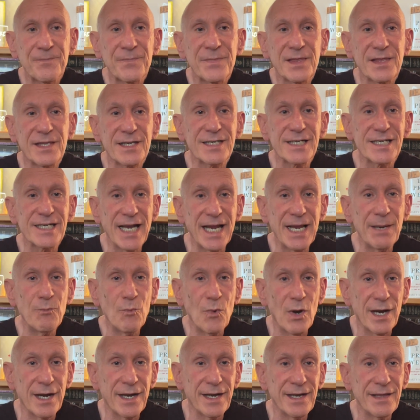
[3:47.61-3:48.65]
The same
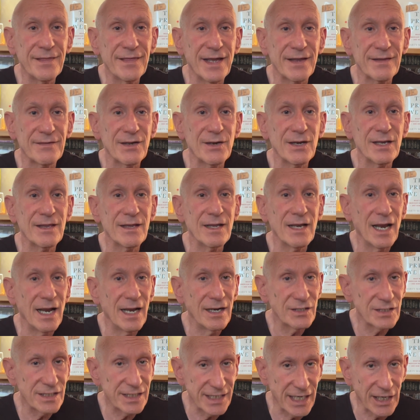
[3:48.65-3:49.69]
way that
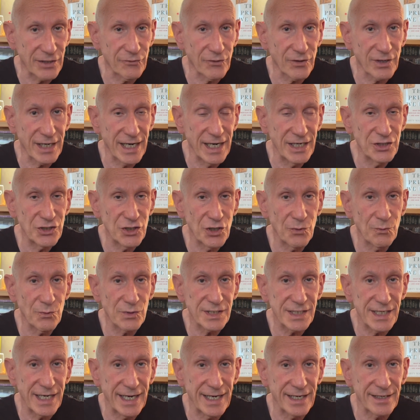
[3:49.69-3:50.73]
segregation was
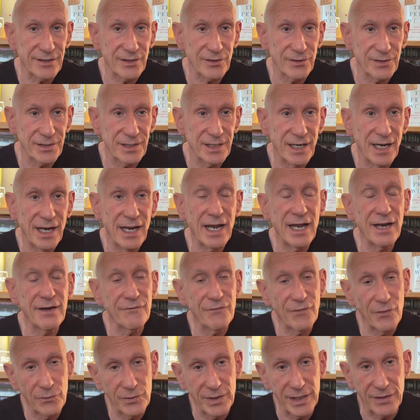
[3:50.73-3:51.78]
handled and
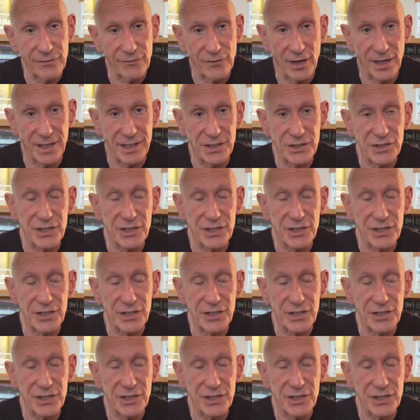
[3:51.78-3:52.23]
voting rights.